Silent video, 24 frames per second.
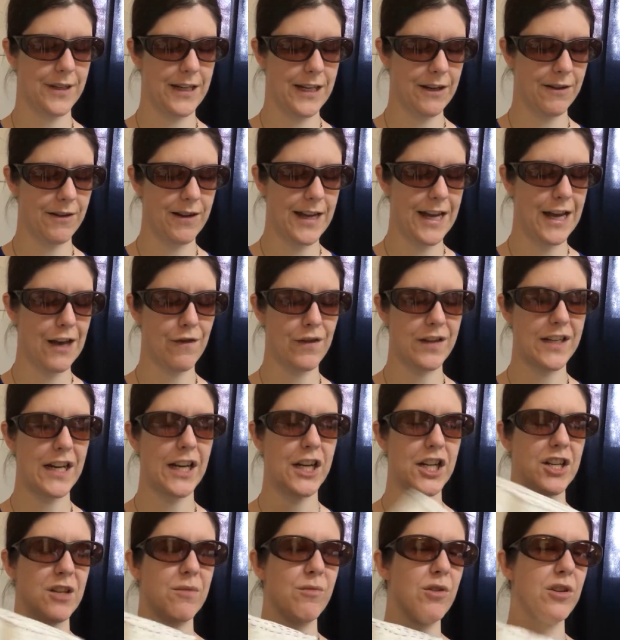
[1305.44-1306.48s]
a
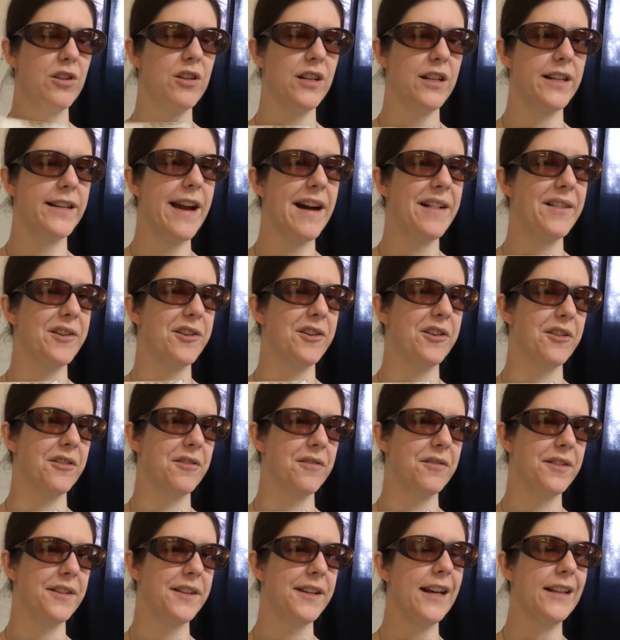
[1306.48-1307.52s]
Tangible Good
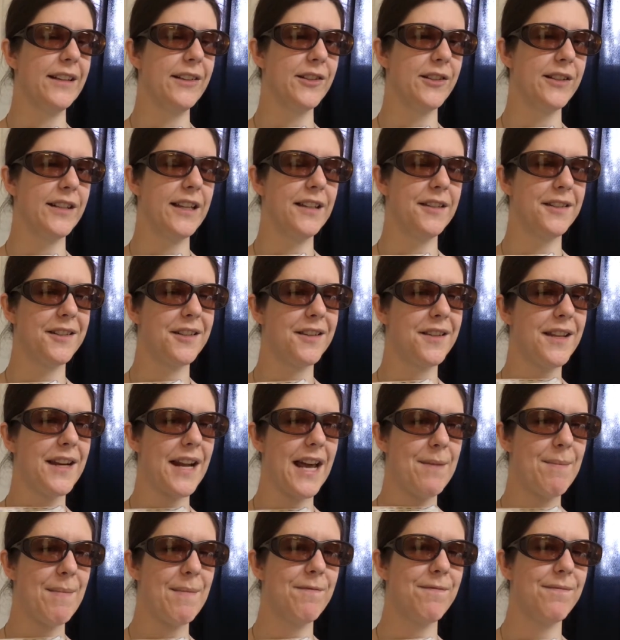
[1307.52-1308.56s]
color list that
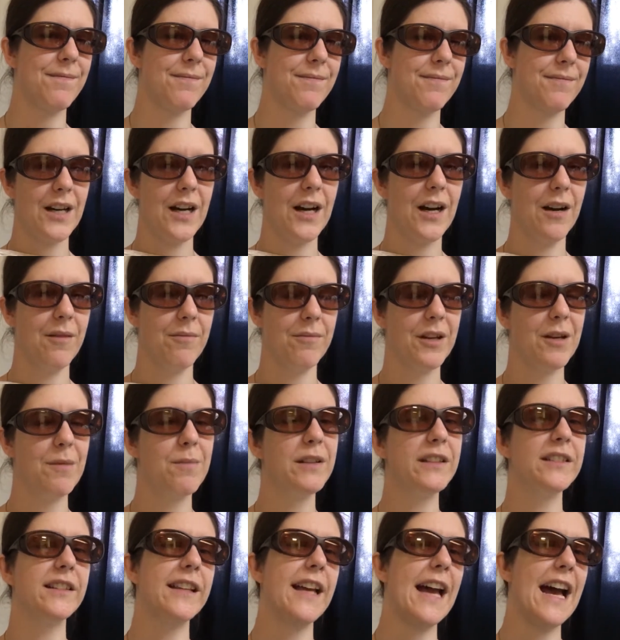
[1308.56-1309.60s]
I'm
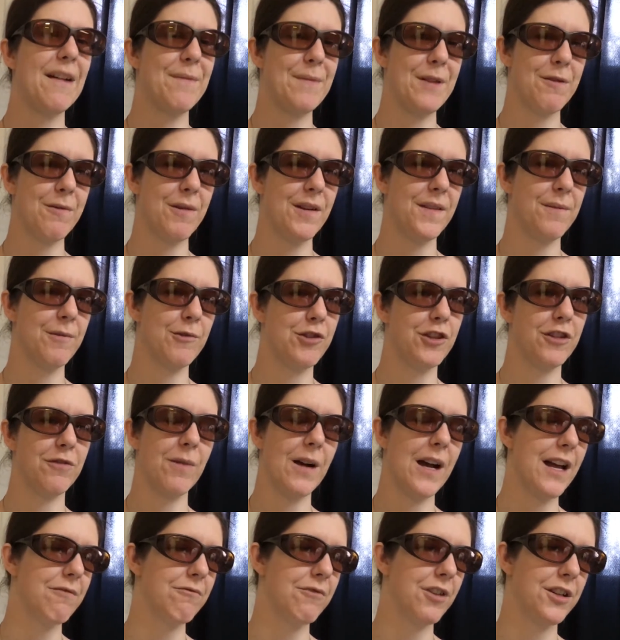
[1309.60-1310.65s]
completely happy with, which is
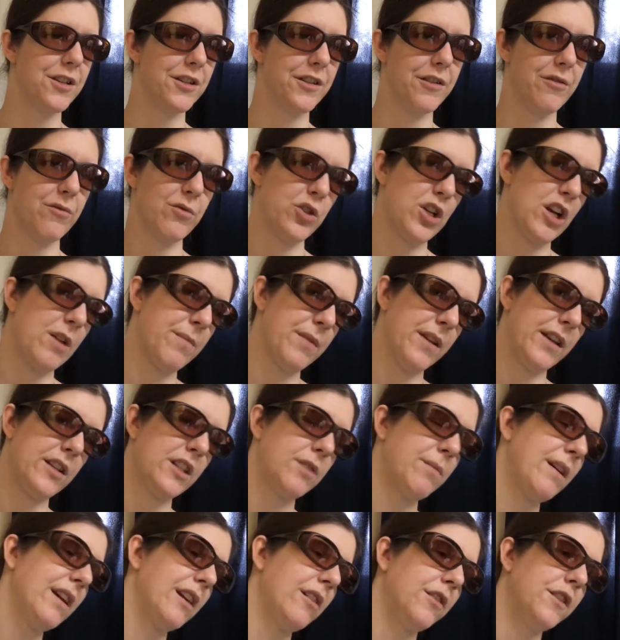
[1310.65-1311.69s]
why I want to go shopping
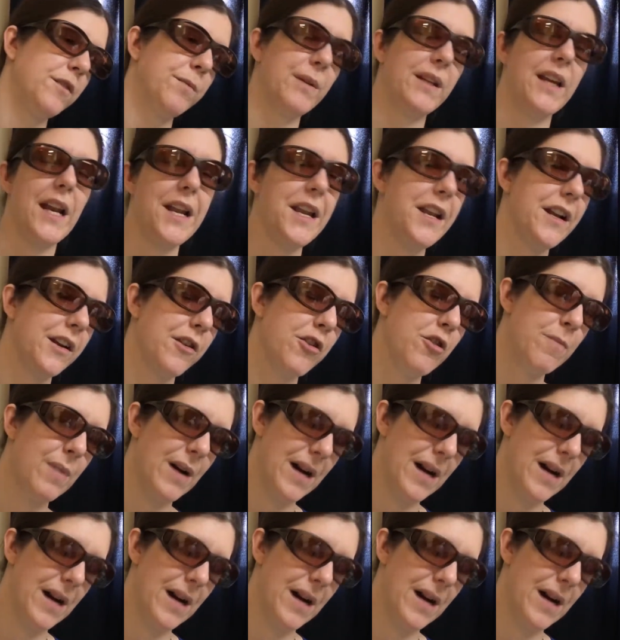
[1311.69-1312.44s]
to Michael's, but I need a